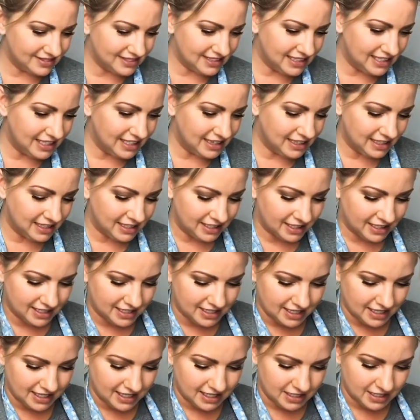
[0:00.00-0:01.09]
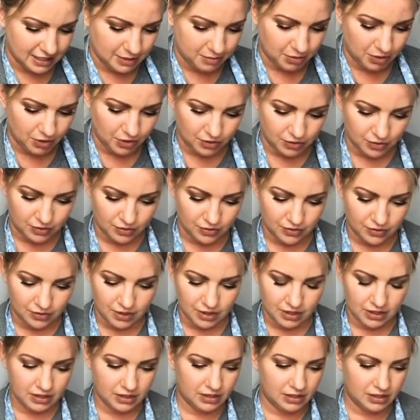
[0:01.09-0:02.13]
And then a teaspoon